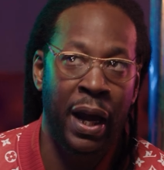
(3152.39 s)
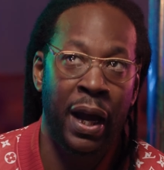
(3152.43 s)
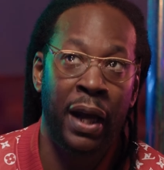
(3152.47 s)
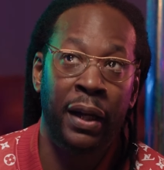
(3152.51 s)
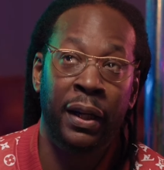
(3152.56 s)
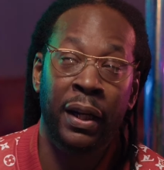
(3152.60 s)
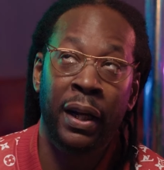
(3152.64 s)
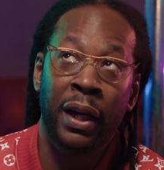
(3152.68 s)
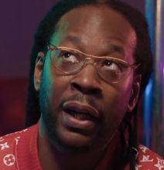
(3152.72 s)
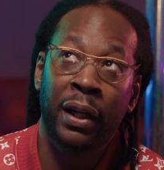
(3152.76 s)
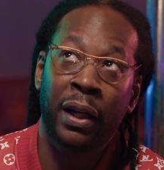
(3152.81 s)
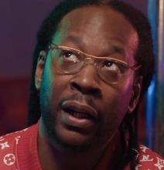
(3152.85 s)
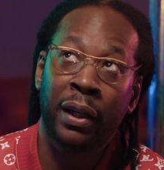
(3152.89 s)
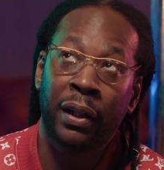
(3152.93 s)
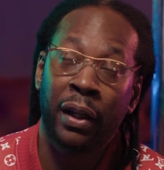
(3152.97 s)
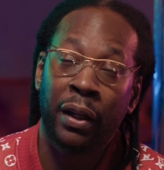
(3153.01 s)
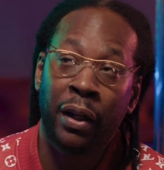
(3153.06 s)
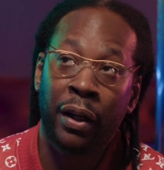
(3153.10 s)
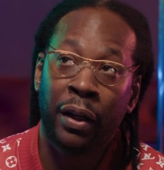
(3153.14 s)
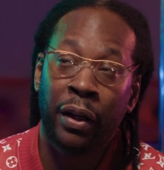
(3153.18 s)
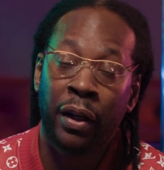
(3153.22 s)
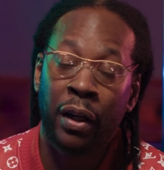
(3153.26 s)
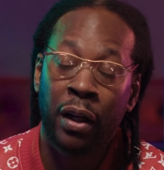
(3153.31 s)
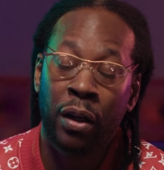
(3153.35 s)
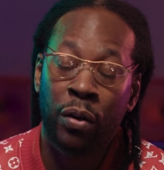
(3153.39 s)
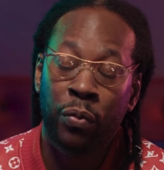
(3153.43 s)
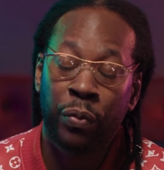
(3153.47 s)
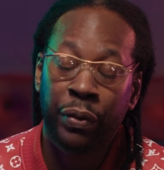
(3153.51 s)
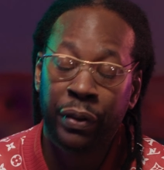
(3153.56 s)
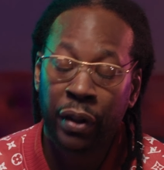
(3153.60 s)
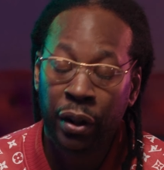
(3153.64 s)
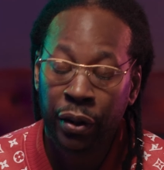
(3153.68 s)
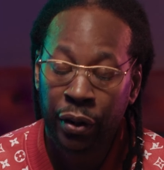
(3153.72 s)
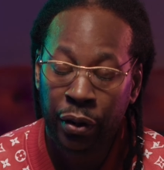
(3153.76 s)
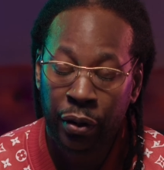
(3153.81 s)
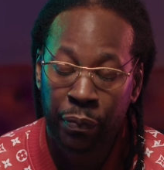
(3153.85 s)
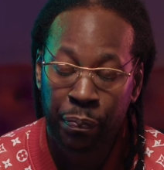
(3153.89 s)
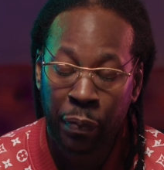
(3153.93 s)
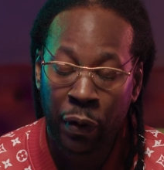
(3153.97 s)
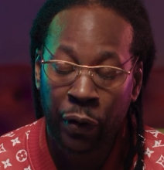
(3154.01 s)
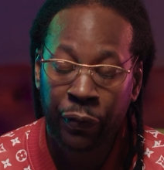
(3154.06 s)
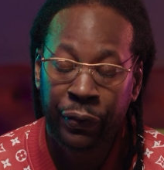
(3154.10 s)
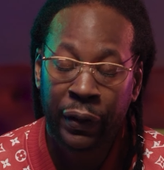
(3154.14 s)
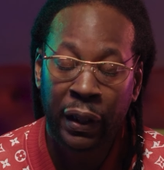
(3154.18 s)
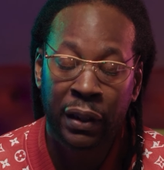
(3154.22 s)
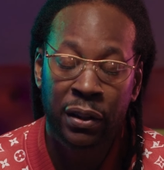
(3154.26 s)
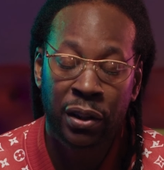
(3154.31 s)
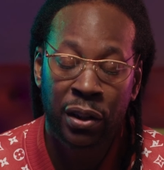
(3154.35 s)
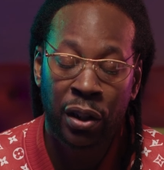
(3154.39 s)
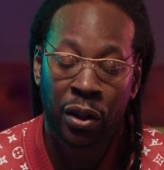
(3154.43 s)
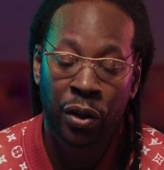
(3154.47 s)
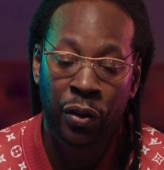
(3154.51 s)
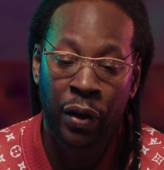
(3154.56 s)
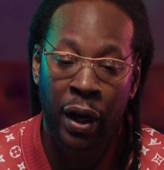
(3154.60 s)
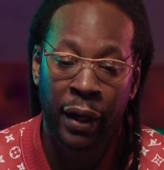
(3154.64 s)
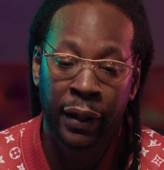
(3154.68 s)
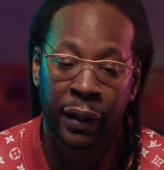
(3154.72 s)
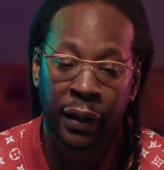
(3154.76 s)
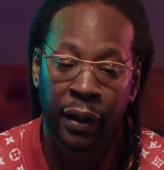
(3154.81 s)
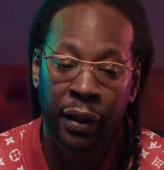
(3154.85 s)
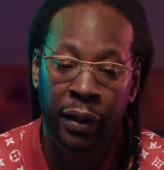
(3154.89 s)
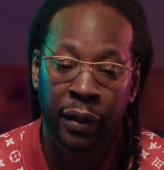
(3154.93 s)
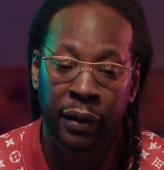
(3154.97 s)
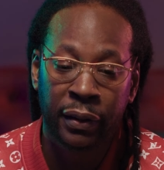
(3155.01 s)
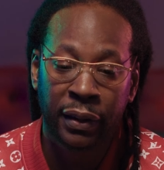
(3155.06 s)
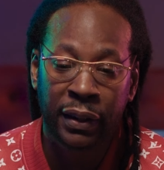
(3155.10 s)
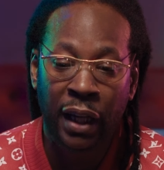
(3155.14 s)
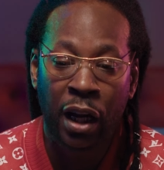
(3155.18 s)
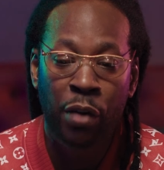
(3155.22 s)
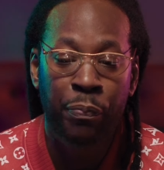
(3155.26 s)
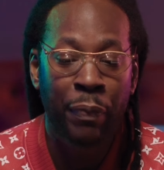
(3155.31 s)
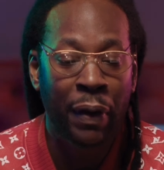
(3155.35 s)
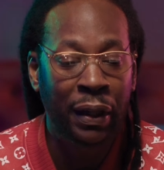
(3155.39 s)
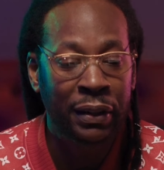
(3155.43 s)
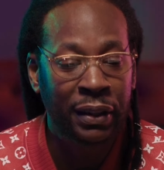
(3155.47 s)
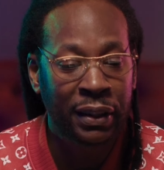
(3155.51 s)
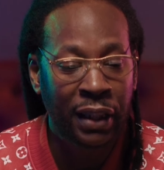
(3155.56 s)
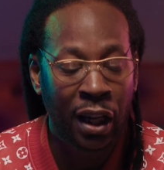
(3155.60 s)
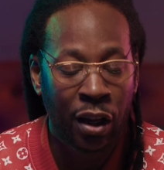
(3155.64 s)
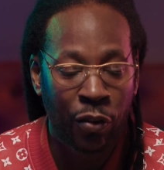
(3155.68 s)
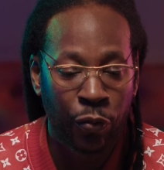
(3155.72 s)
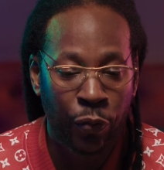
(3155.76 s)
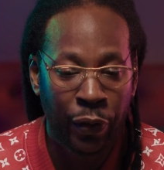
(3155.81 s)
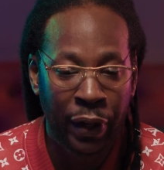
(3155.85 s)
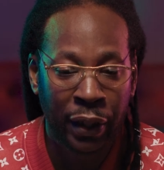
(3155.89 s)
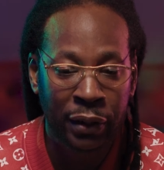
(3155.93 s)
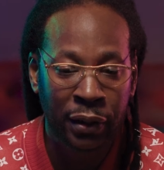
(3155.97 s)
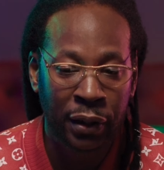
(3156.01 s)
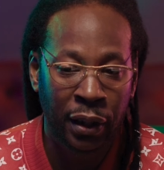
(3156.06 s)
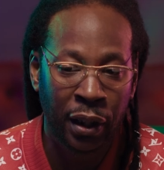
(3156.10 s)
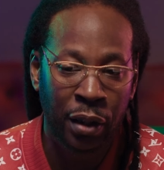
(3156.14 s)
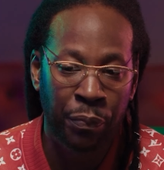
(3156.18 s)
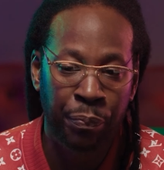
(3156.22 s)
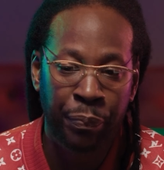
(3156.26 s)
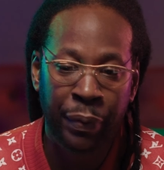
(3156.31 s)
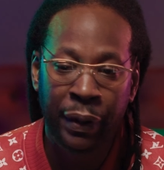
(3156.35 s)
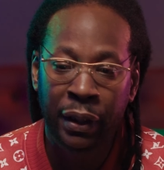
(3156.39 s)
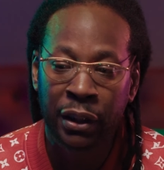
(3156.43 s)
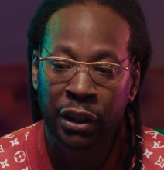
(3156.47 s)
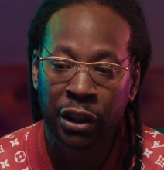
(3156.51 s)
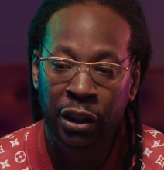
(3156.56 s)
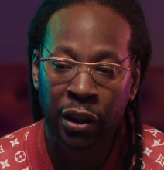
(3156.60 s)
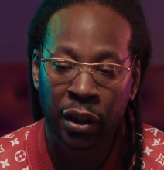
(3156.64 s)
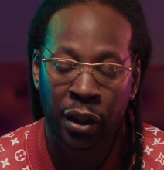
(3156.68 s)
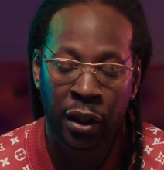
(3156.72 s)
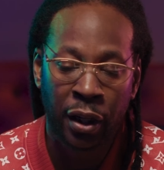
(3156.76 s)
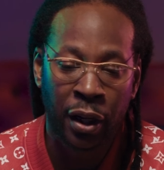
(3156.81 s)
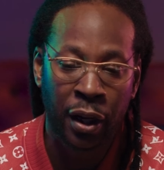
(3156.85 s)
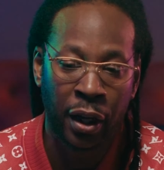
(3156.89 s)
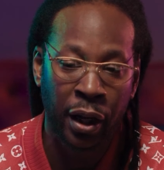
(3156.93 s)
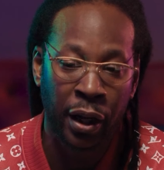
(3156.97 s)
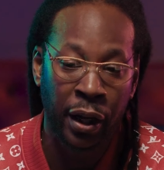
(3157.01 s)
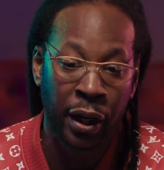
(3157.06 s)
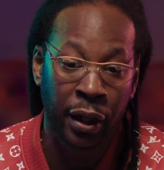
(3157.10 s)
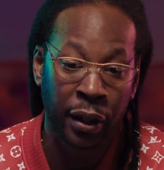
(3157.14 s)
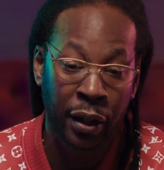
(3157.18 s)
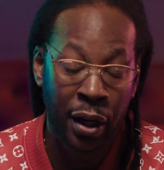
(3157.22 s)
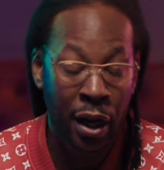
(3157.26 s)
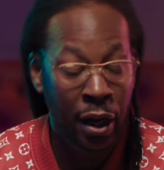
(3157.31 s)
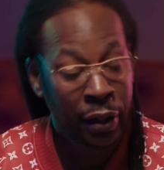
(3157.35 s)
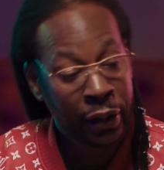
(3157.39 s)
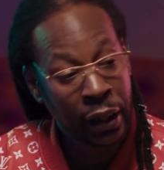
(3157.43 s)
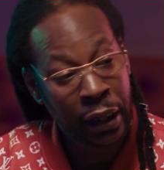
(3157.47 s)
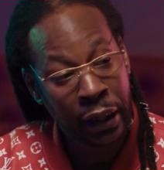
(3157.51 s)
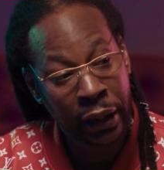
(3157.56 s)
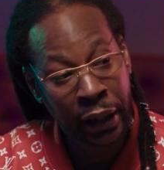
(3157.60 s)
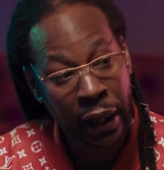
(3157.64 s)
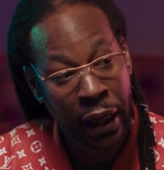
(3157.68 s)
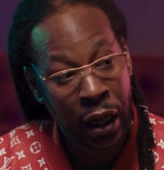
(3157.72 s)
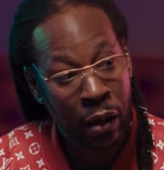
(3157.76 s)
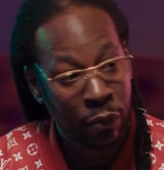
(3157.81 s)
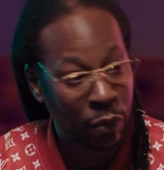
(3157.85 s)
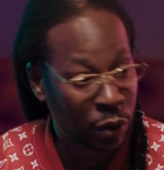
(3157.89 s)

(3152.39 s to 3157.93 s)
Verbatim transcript: And then with the birthday song, I did South by Southwest, and Big Sean and Kanye came